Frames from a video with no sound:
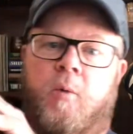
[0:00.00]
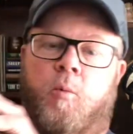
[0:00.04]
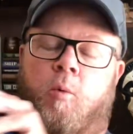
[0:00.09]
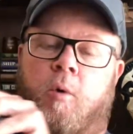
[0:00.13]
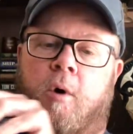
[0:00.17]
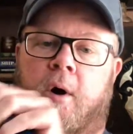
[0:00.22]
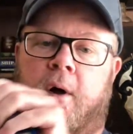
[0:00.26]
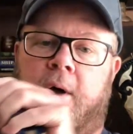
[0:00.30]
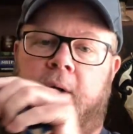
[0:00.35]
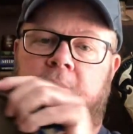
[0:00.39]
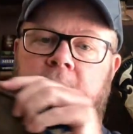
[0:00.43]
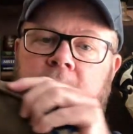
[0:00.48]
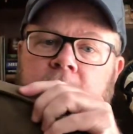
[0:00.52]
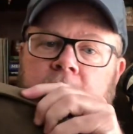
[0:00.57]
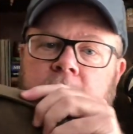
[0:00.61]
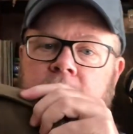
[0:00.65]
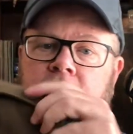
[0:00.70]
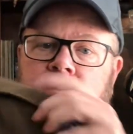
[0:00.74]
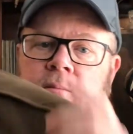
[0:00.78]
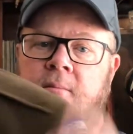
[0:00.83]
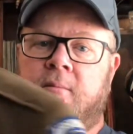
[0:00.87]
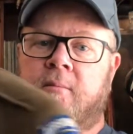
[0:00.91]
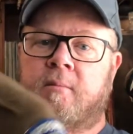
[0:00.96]
one,
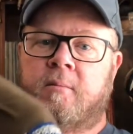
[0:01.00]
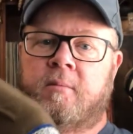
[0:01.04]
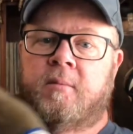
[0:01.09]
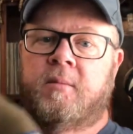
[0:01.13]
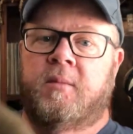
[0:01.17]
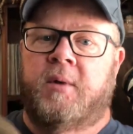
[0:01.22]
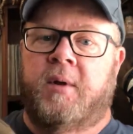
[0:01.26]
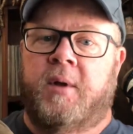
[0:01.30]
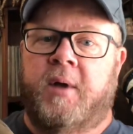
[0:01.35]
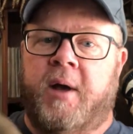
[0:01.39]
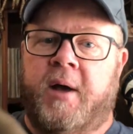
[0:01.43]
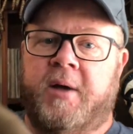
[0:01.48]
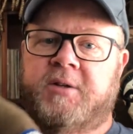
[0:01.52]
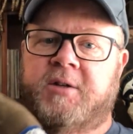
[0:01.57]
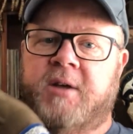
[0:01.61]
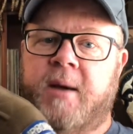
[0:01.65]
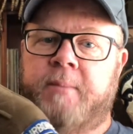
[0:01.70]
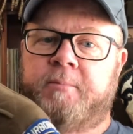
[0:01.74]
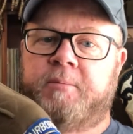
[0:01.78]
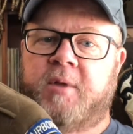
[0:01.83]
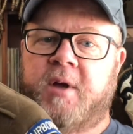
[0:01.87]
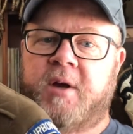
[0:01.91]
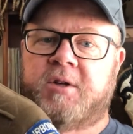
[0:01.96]

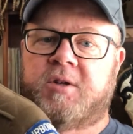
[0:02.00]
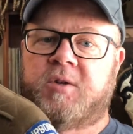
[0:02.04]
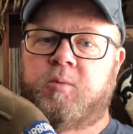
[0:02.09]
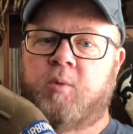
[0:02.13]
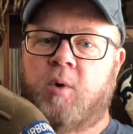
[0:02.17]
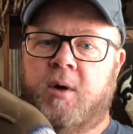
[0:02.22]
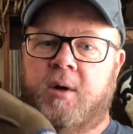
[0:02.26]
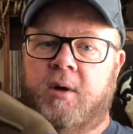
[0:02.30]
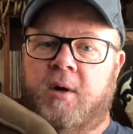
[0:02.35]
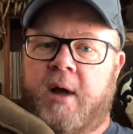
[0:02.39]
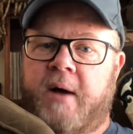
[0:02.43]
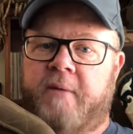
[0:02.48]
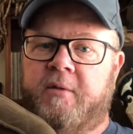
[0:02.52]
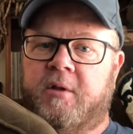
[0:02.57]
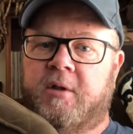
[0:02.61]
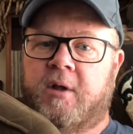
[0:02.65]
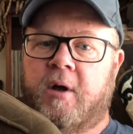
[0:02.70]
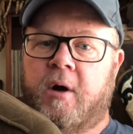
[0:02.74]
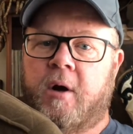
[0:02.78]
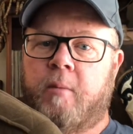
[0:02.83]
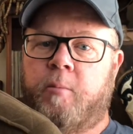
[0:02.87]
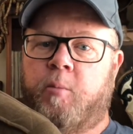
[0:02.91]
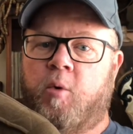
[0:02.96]
except this one, 11th
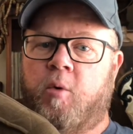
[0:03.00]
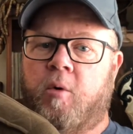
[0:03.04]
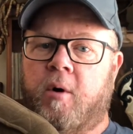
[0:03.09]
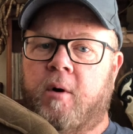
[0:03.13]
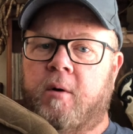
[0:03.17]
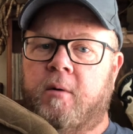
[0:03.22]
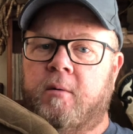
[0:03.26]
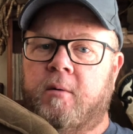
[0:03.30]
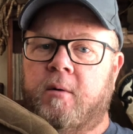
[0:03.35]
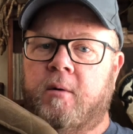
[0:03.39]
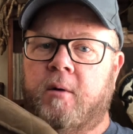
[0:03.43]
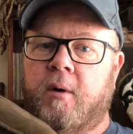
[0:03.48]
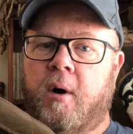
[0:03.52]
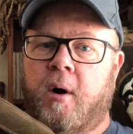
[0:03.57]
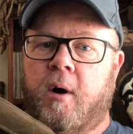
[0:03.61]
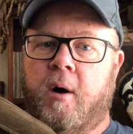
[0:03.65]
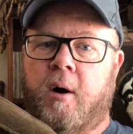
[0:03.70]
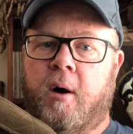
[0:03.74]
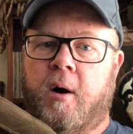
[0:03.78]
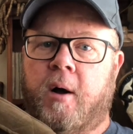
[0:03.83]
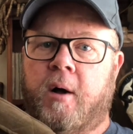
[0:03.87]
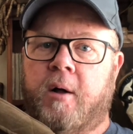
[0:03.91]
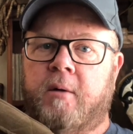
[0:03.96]
Airborne
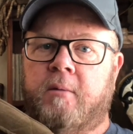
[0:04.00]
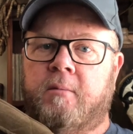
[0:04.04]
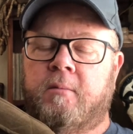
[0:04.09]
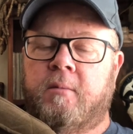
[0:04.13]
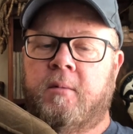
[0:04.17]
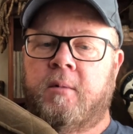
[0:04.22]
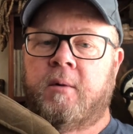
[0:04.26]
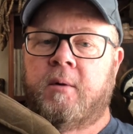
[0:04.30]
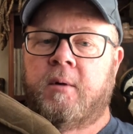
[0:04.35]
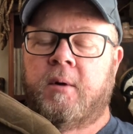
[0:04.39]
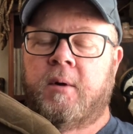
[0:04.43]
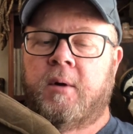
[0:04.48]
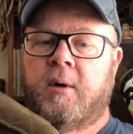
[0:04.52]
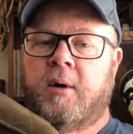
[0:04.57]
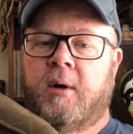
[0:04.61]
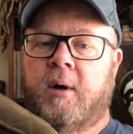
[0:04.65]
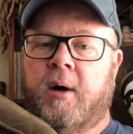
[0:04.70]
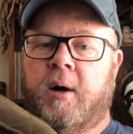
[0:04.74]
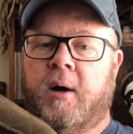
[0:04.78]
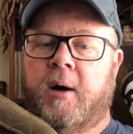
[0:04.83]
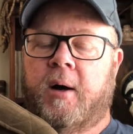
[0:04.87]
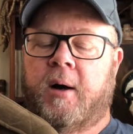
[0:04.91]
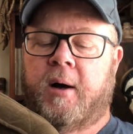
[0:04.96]
on
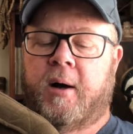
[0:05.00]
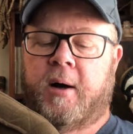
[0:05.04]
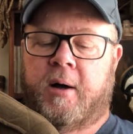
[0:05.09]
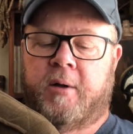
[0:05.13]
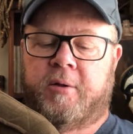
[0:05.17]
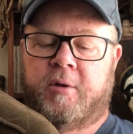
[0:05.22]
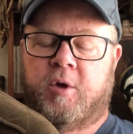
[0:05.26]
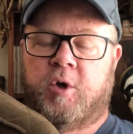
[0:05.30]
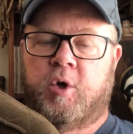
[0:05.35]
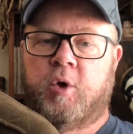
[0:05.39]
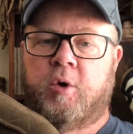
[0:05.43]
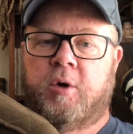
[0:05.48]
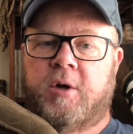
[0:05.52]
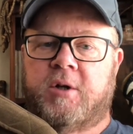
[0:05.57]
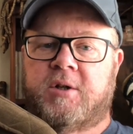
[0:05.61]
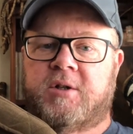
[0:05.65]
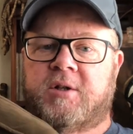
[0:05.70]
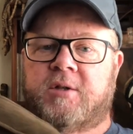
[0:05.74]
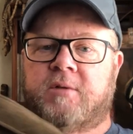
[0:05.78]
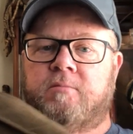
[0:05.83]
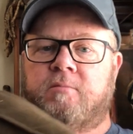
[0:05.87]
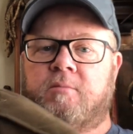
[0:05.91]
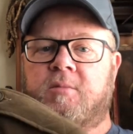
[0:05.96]
the
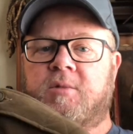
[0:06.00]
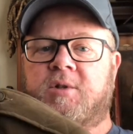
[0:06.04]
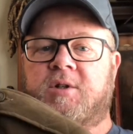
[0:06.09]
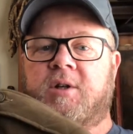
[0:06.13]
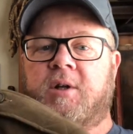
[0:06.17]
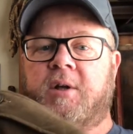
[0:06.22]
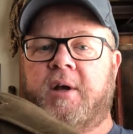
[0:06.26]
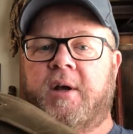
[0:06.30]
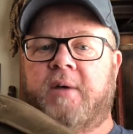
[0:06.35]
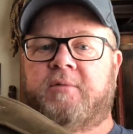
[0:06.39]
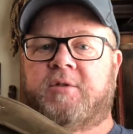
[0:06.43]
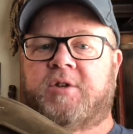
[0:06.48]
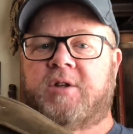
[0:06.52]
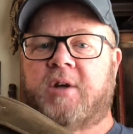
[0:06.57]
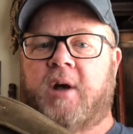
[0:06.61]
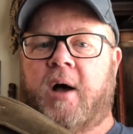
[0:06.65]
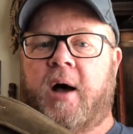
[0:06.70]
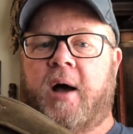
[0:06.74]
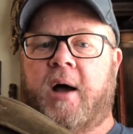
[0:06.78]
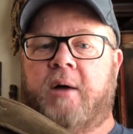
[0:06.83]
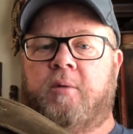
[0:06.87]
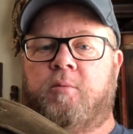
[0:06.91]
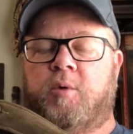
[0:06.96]
unit's sleeve
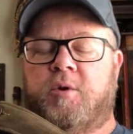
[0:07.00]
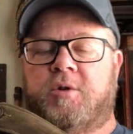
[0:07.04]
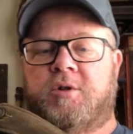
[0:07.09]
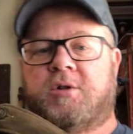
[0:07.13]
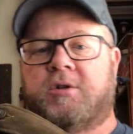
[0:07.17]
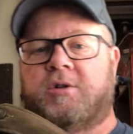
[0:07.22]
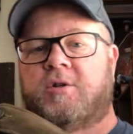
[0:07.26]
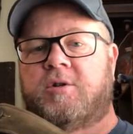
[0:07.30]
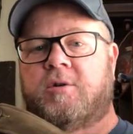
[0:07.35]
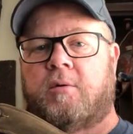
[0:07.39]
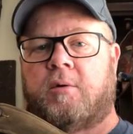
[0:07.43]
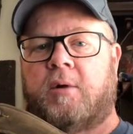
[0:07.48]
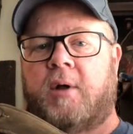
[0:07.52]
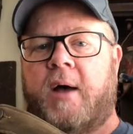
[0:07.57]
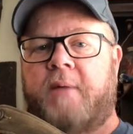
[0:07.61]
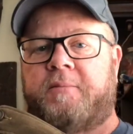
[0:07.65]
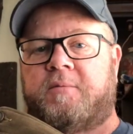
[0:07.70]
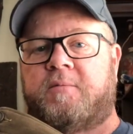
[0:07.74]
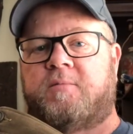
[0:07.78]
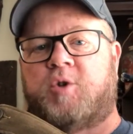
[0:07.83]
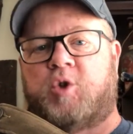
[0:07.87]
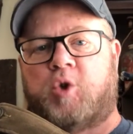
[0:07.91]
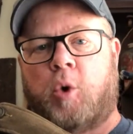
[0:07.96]
side, which is your left
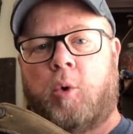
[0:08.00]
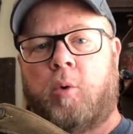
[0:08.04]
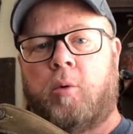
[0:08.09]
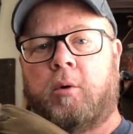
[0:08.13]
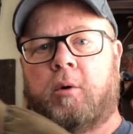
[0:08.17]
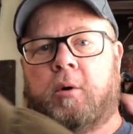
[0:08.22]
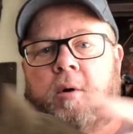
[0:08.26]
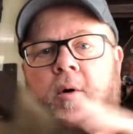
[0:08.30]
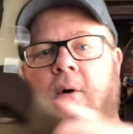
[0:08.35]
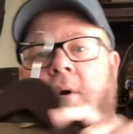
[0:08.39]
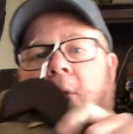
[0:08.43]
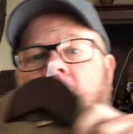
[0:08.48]
shoulder.